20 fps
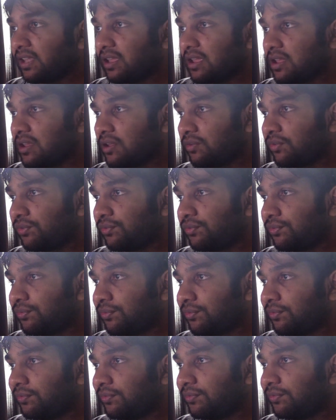
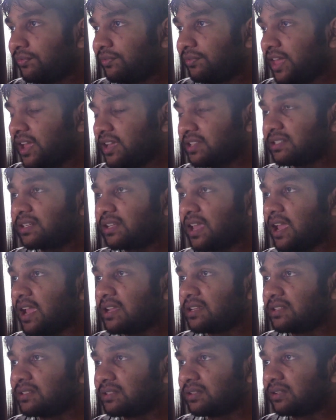if that's the case,